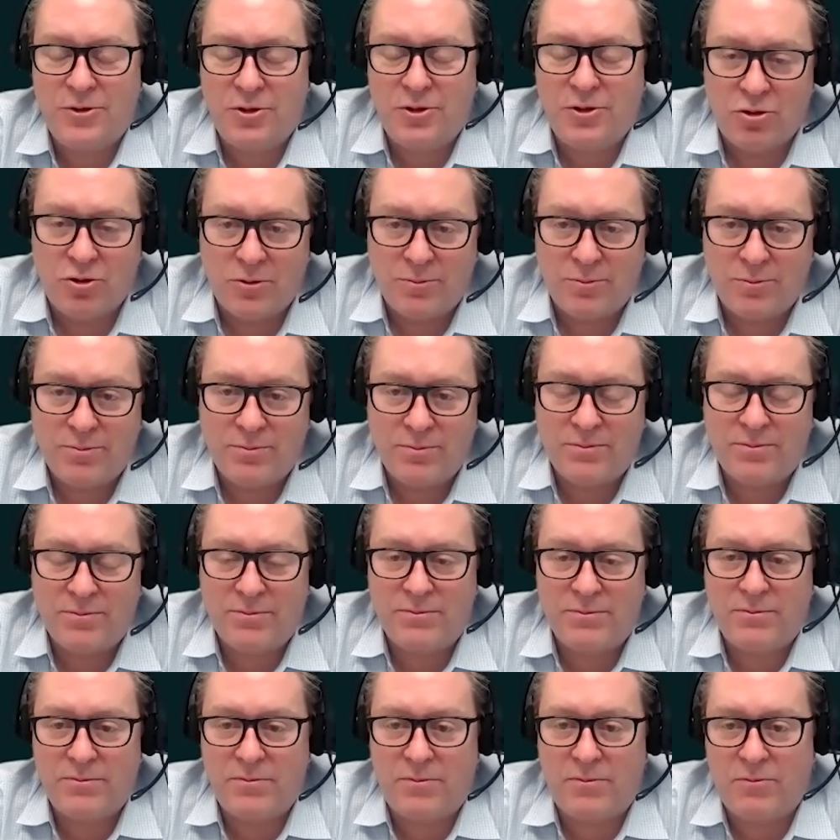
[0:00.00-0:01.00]
Europe
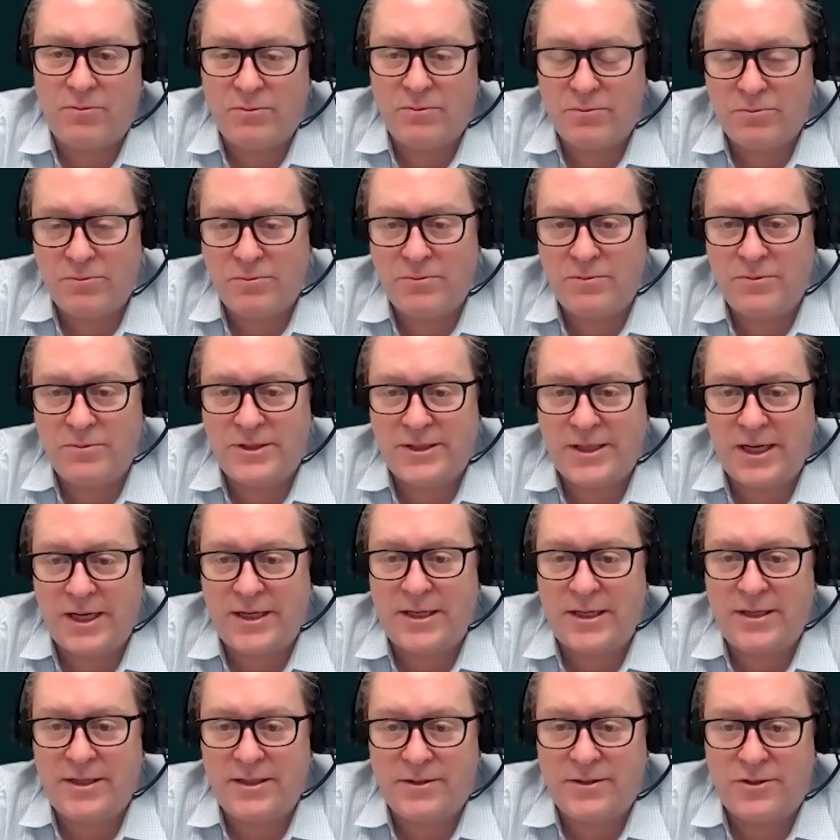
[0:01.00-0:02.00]

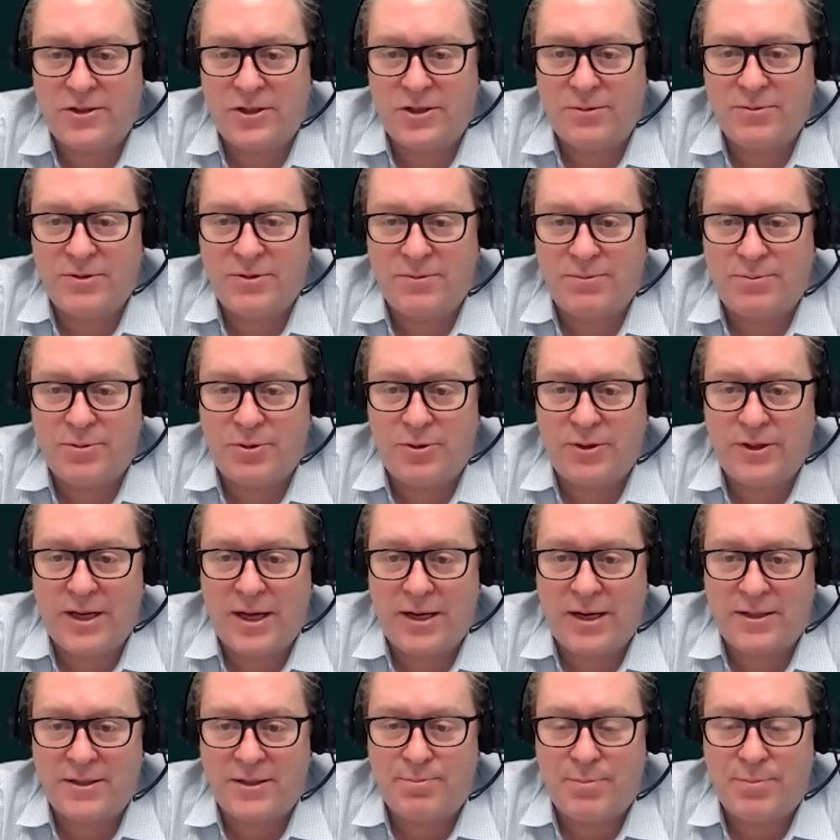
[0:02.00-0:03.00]
second in terms of
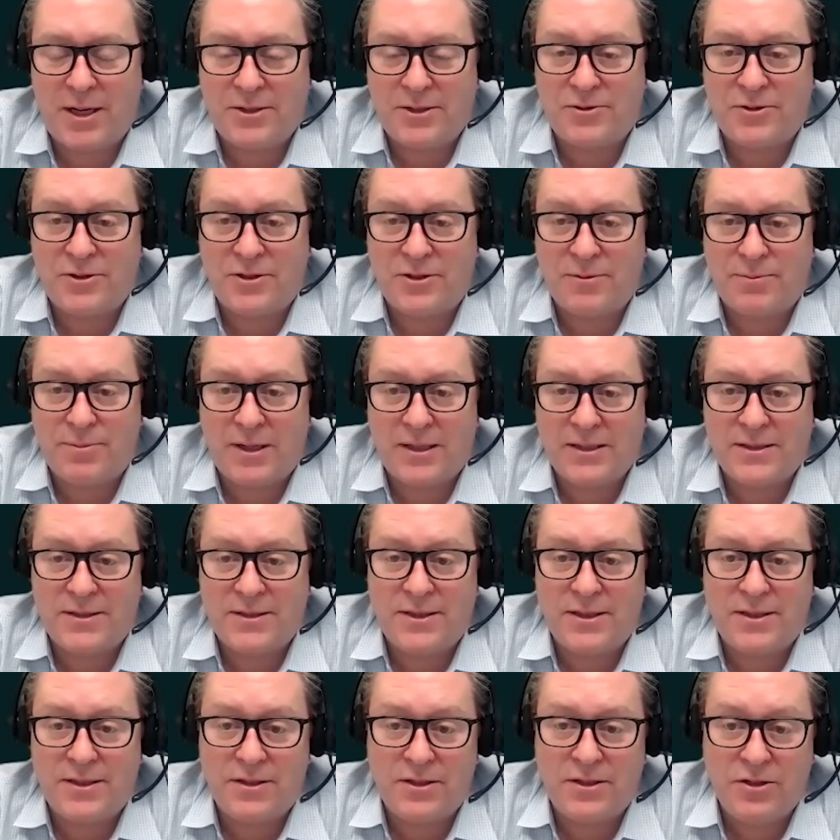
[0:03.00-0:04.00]
building out its battery capacity.